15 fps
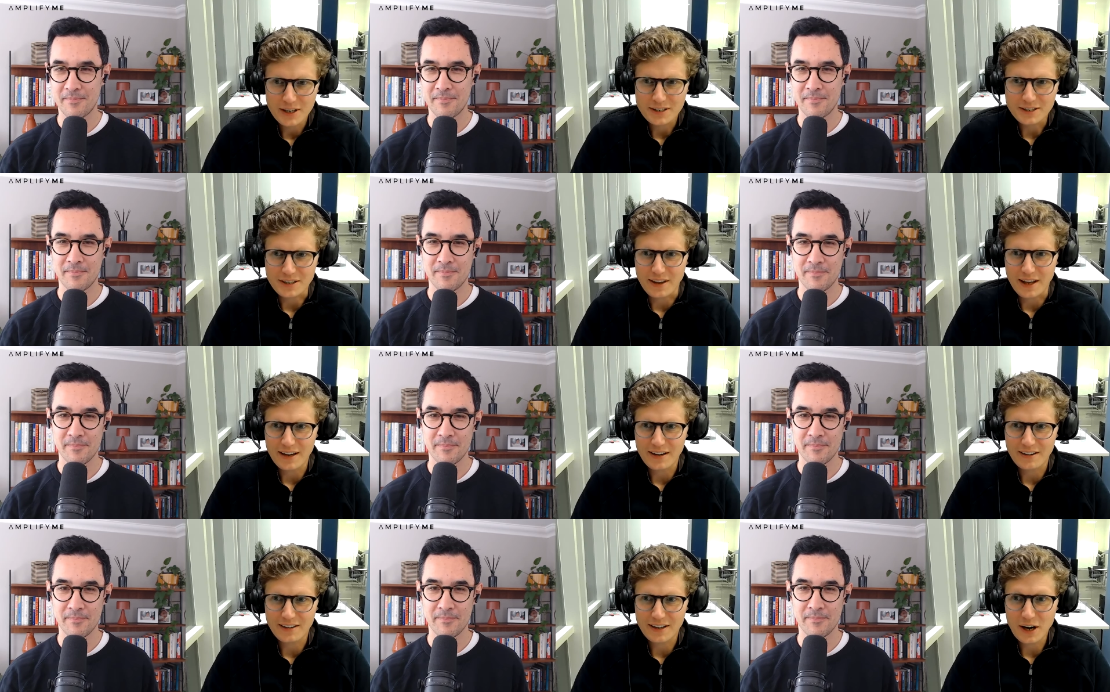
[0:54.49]
Speaker 1: So they
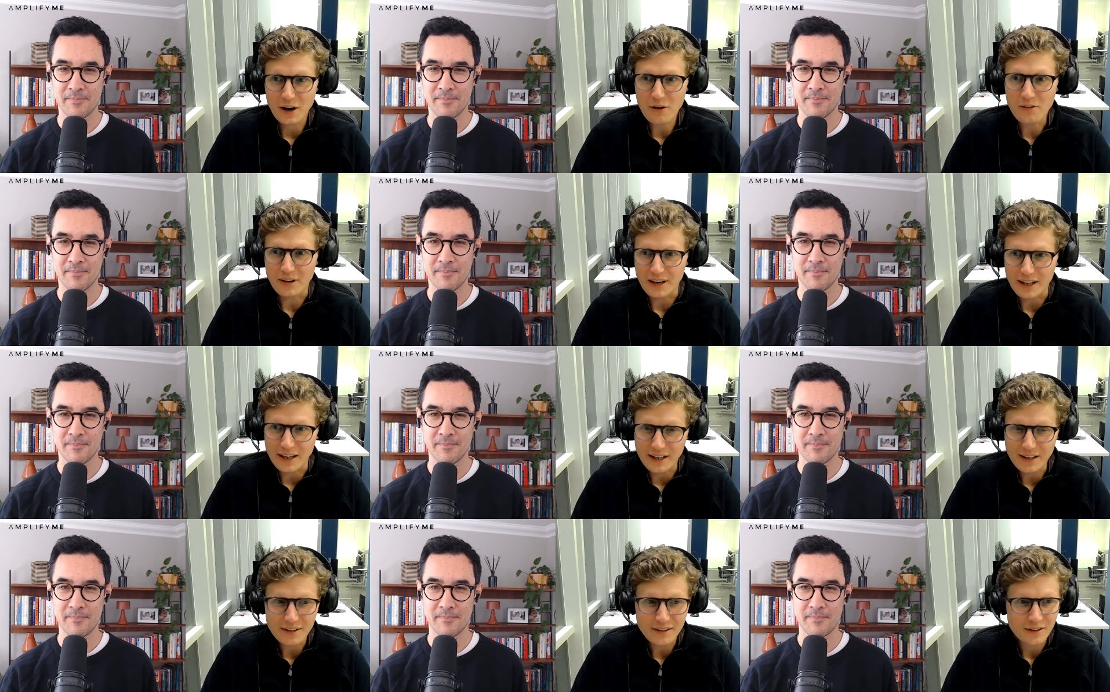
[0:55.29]
are
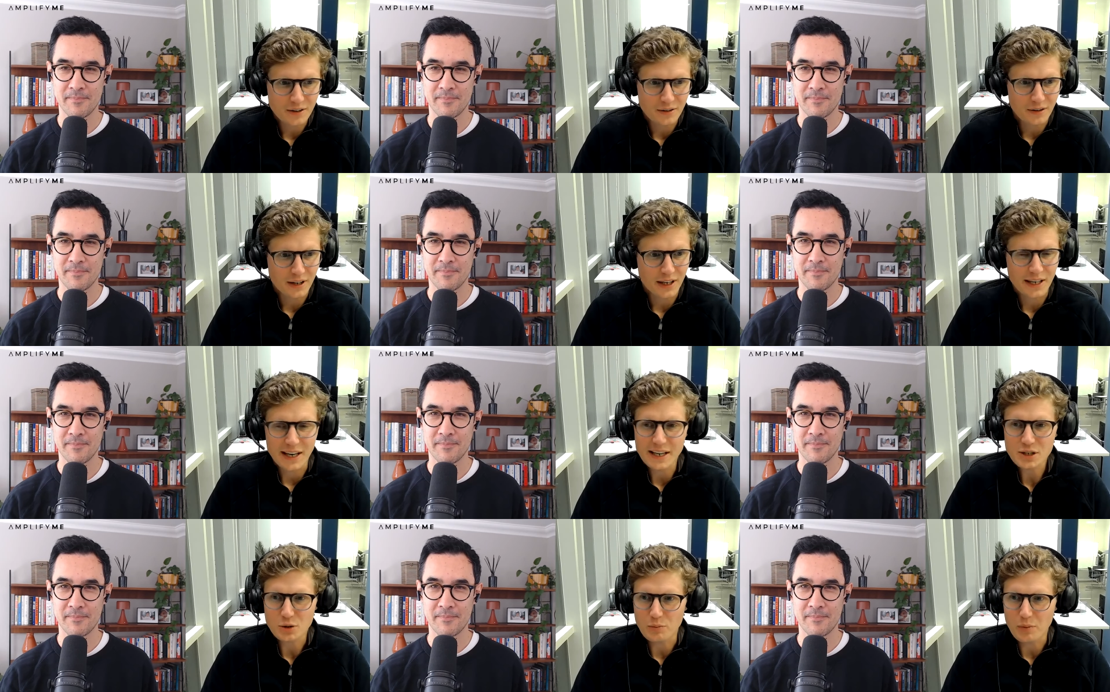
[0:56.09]
currently doing an
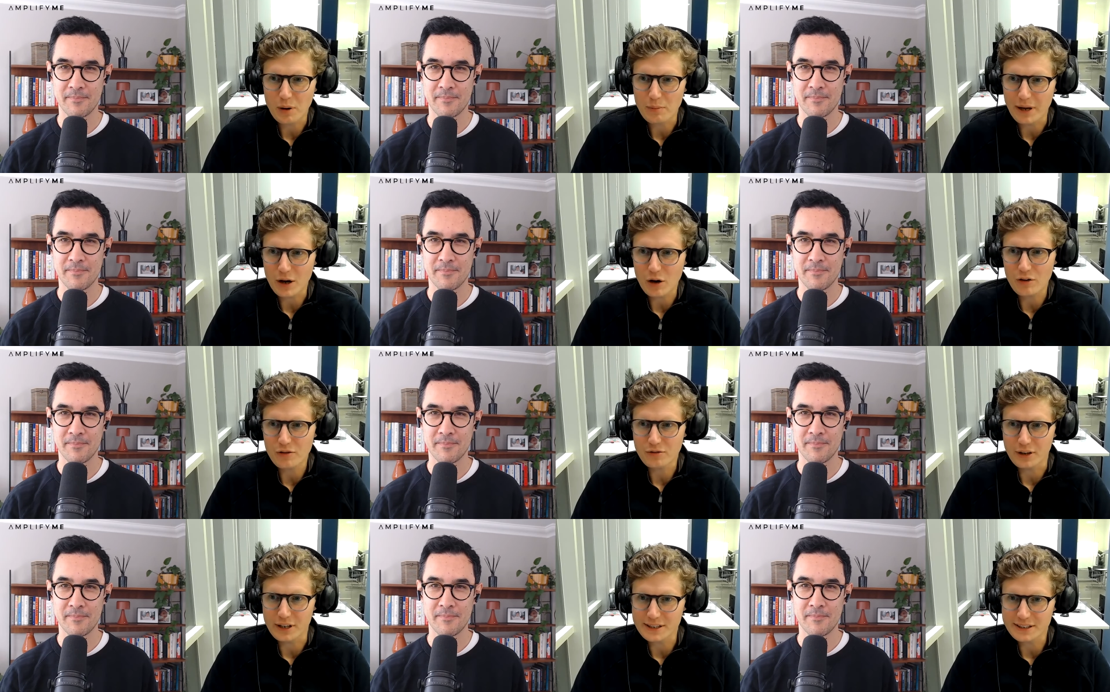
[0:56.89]
initial public
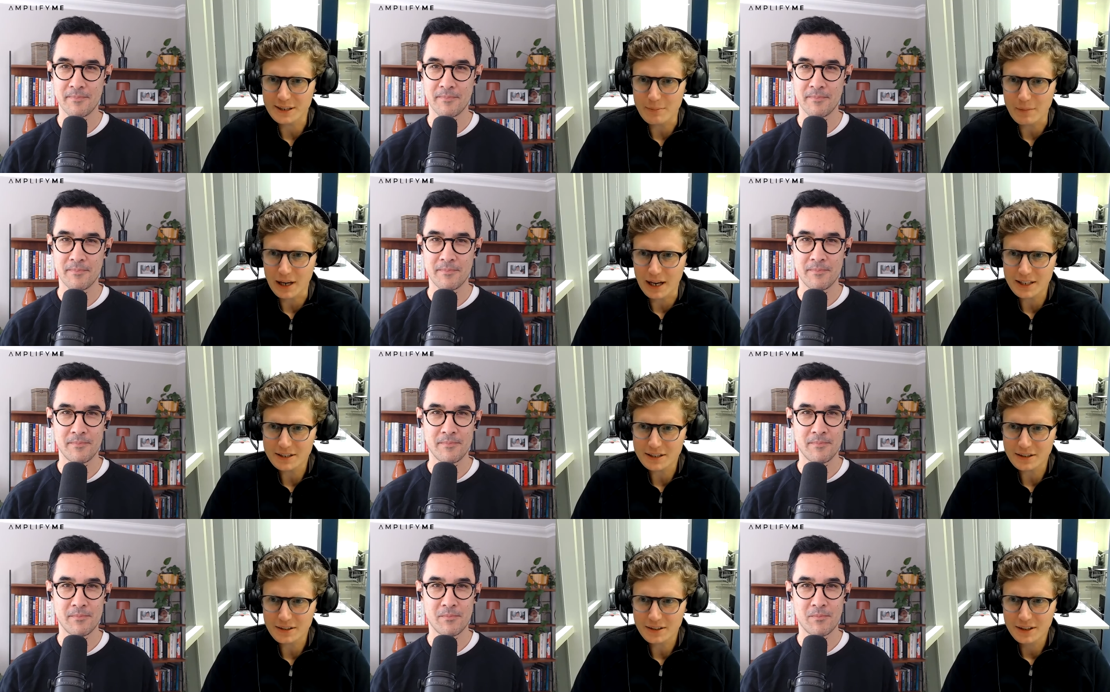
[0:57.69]
offering
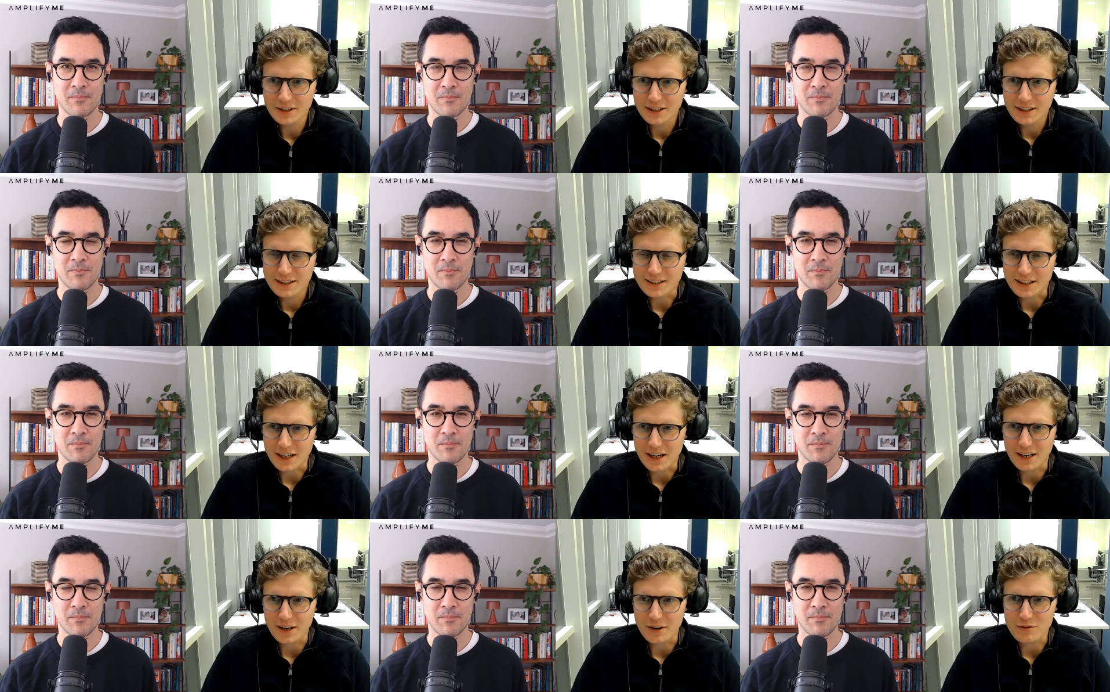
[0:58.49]
simulation to
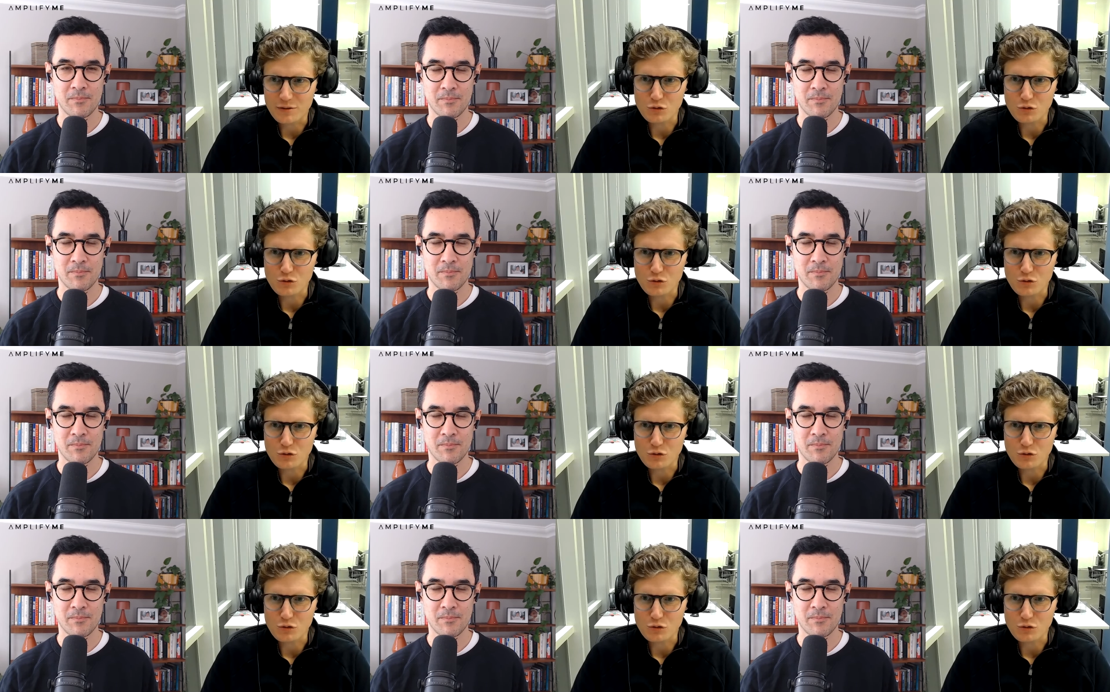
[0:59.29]
kind of